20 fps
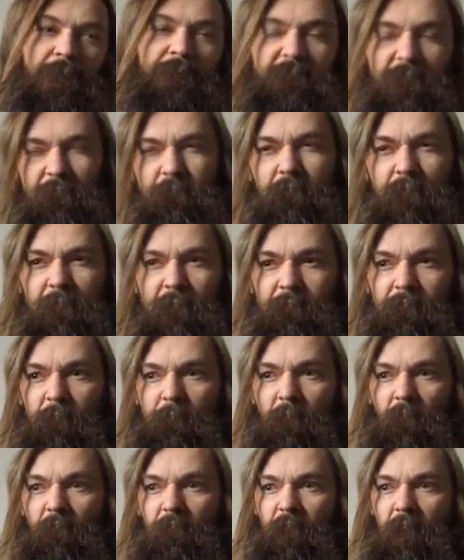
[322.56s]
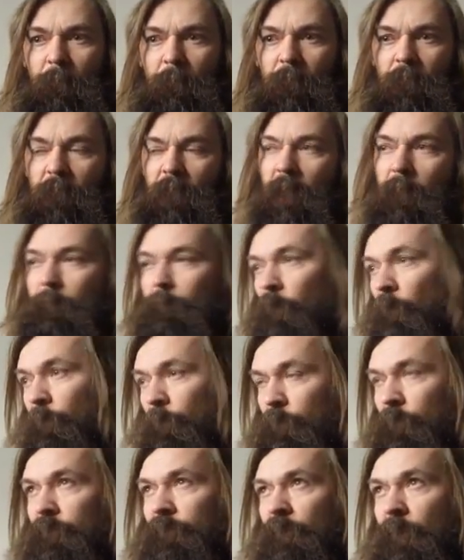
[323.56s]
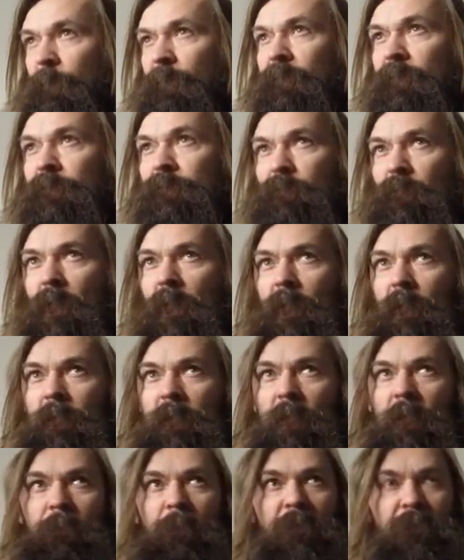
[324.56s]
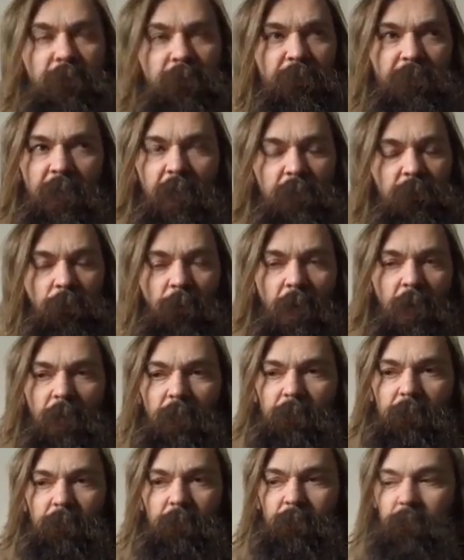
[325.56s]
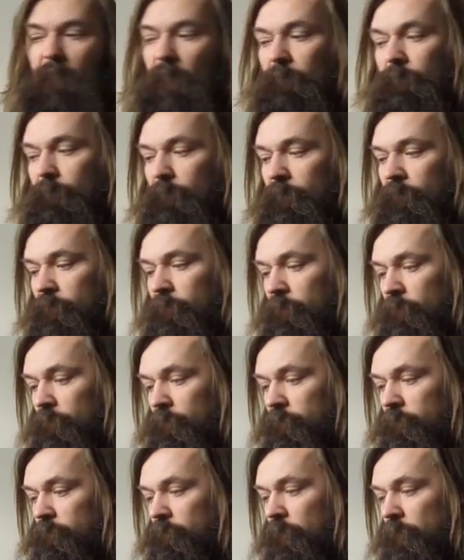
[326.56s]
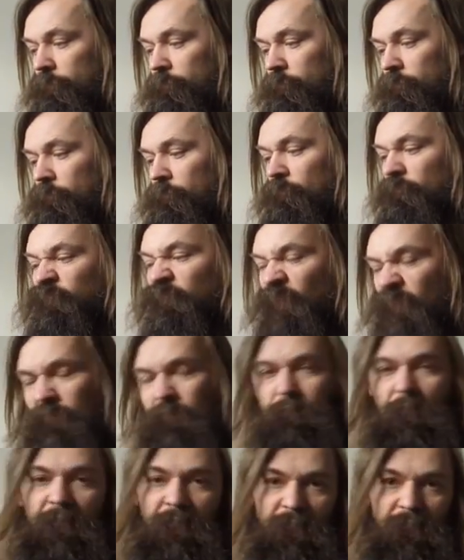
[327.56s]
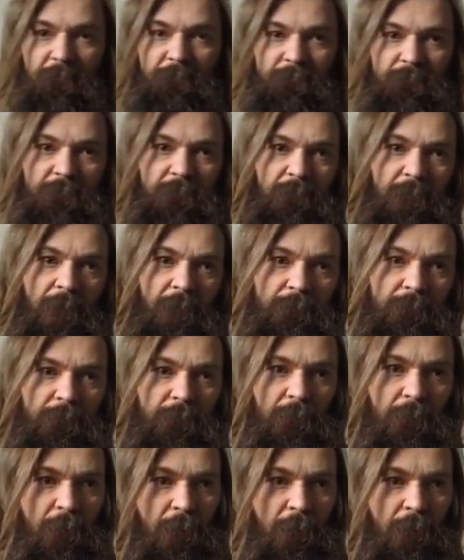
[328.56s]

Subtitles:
It didn't really grip on them. It probably would grip in the dry, but as soon as it gets wet, no, it doesn't make a difference to that.